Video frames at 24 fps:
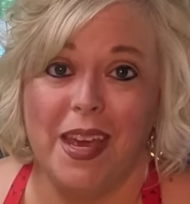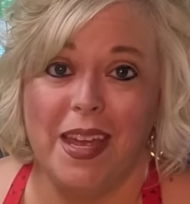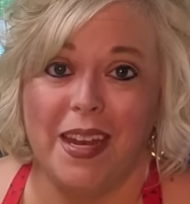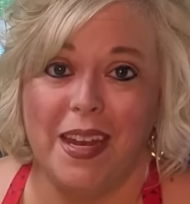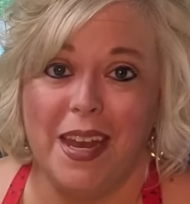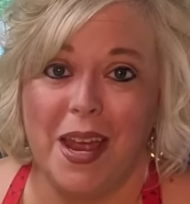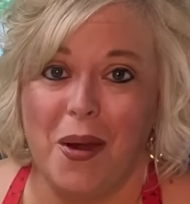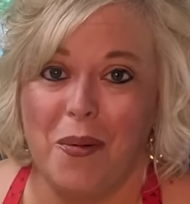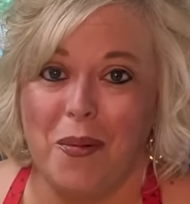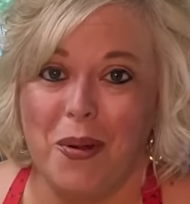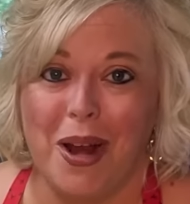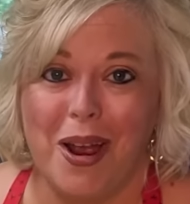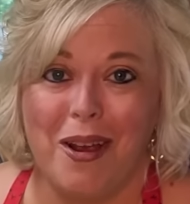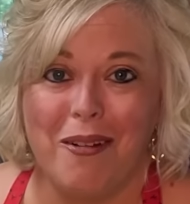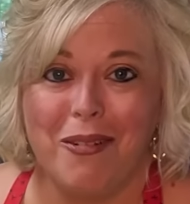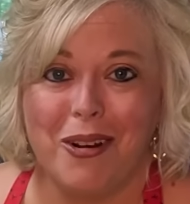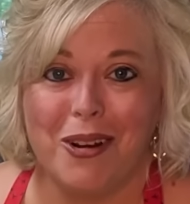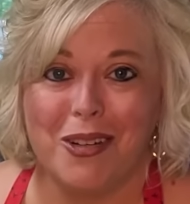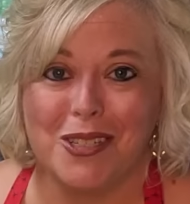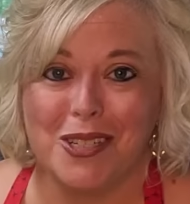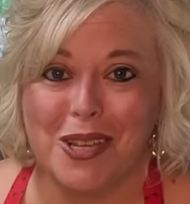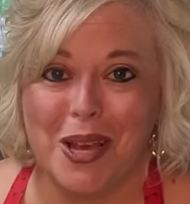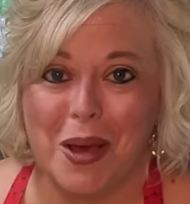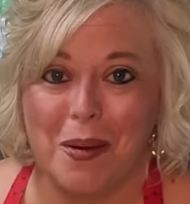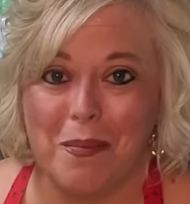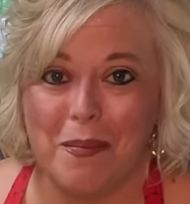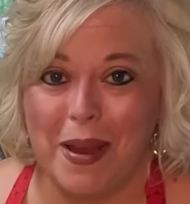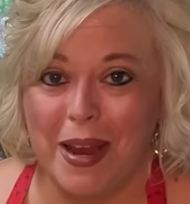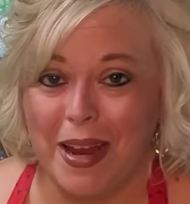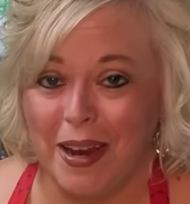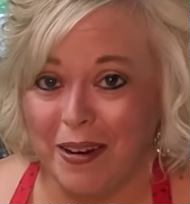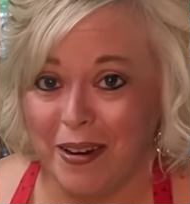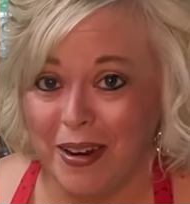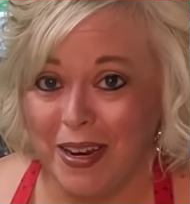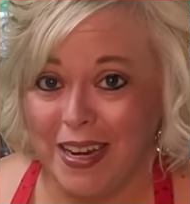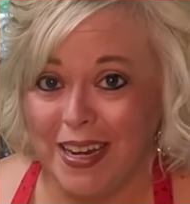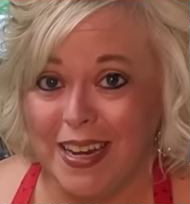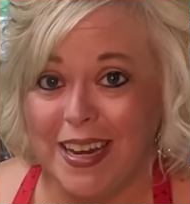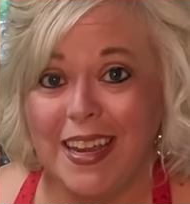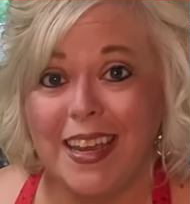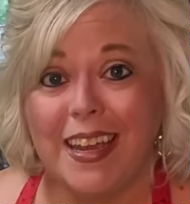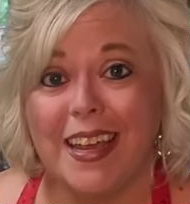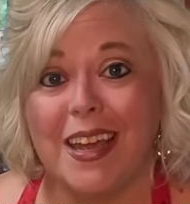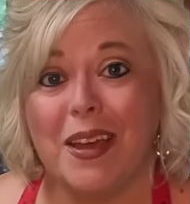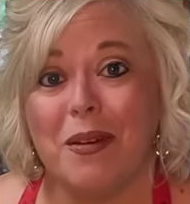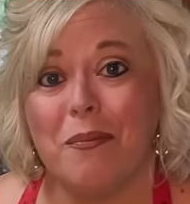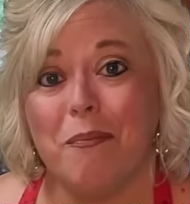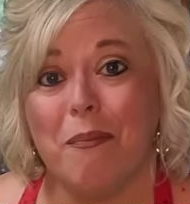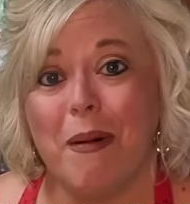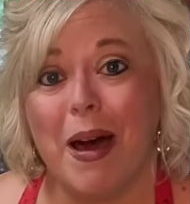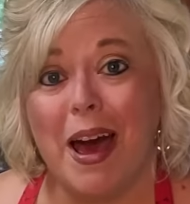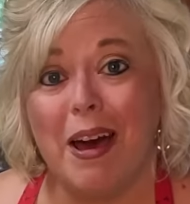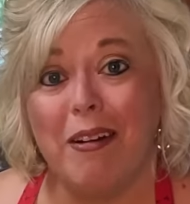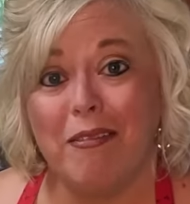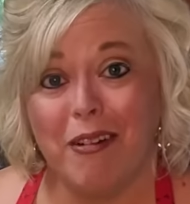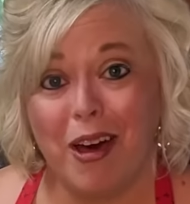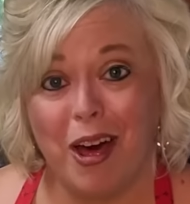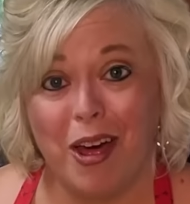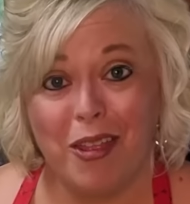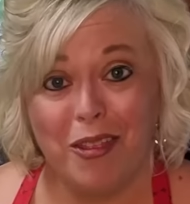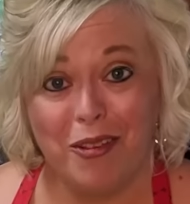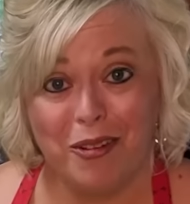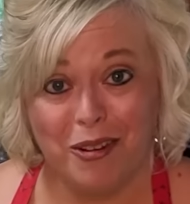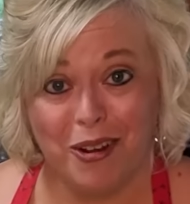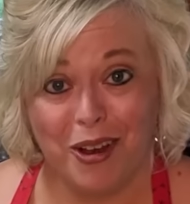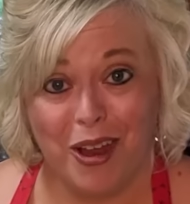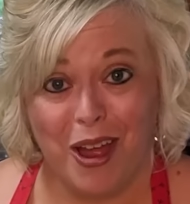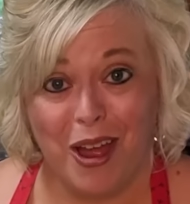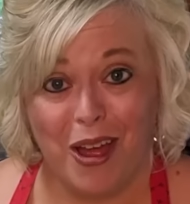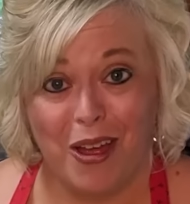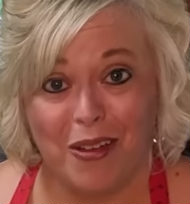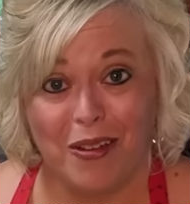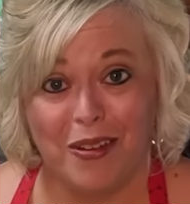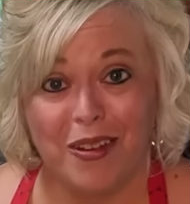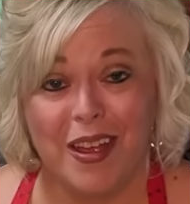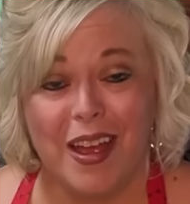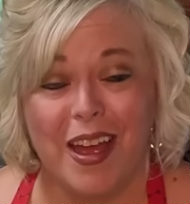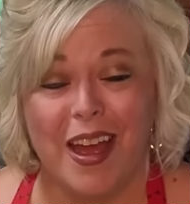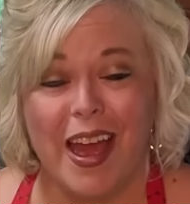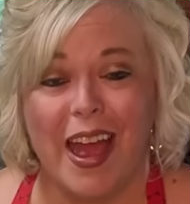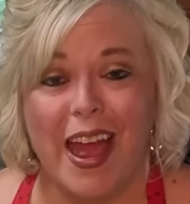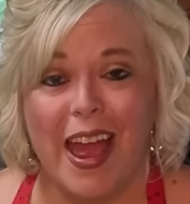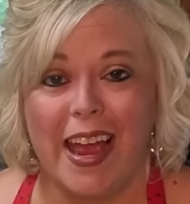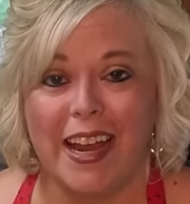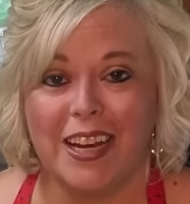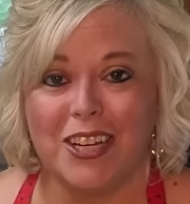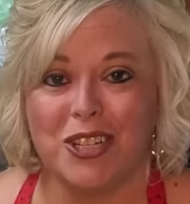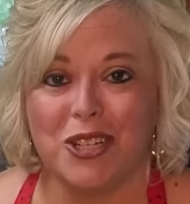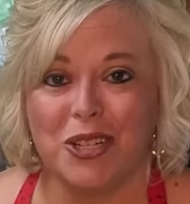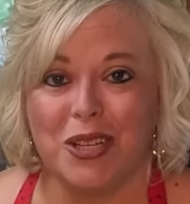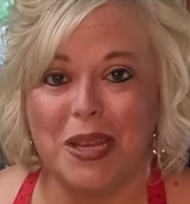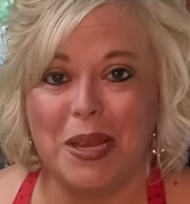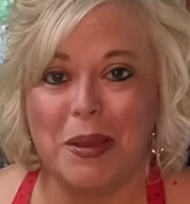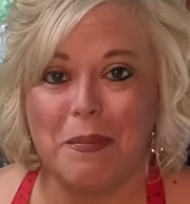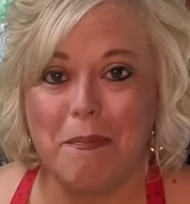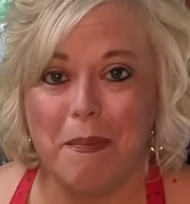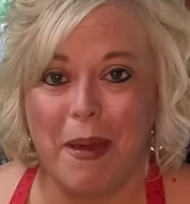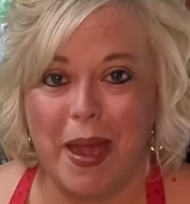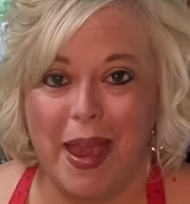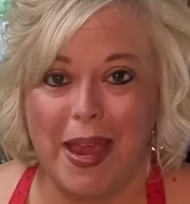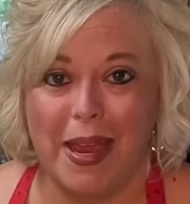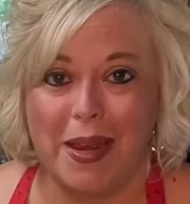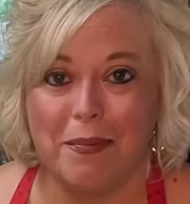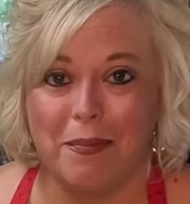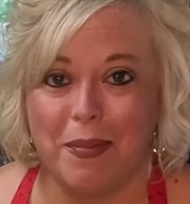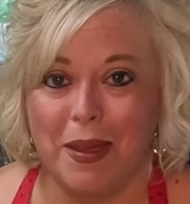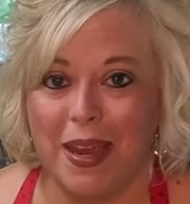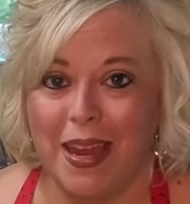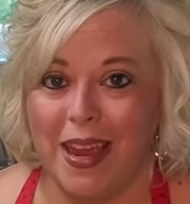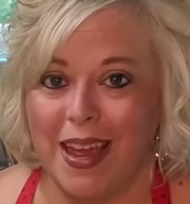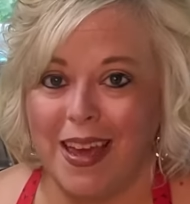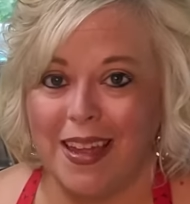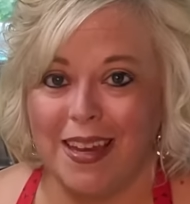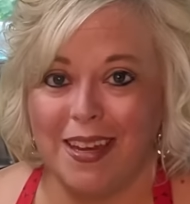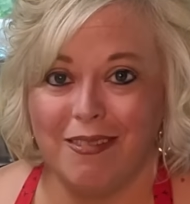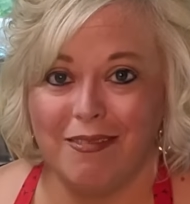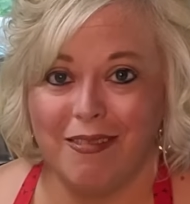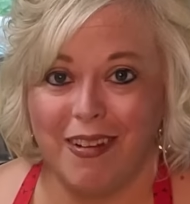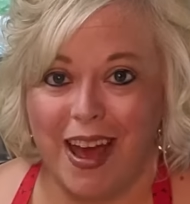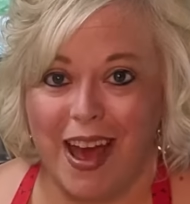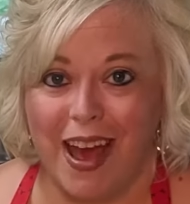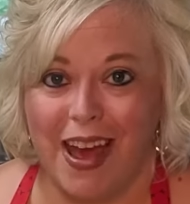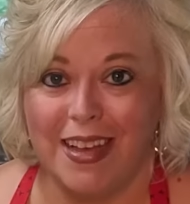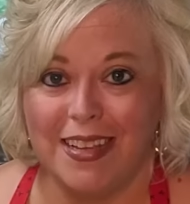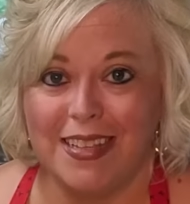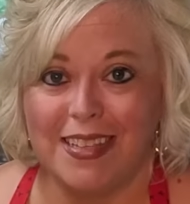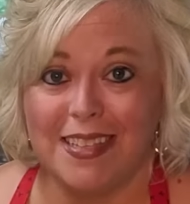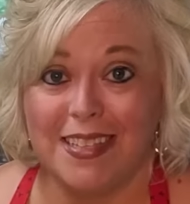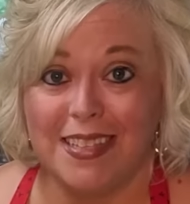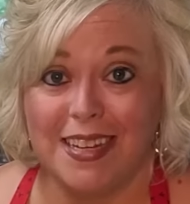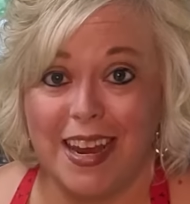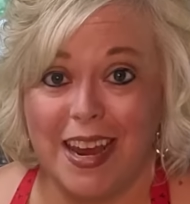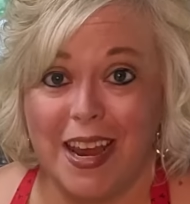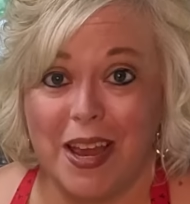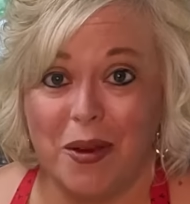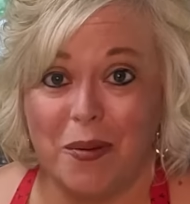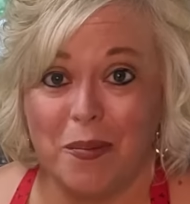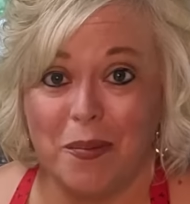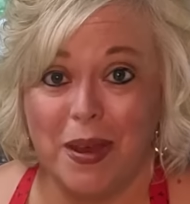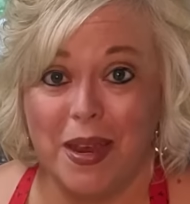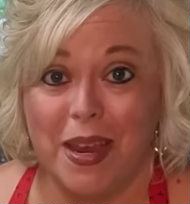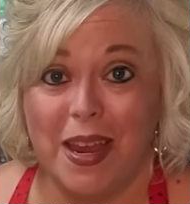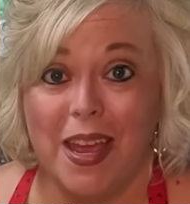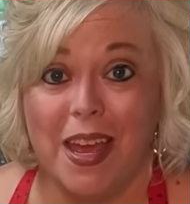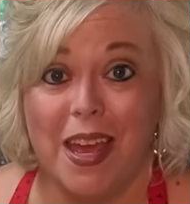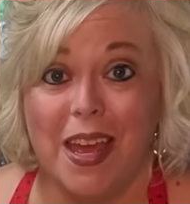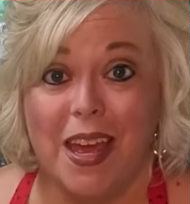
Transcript: Now, when I first got married, my father-in-law actually made me a device to help me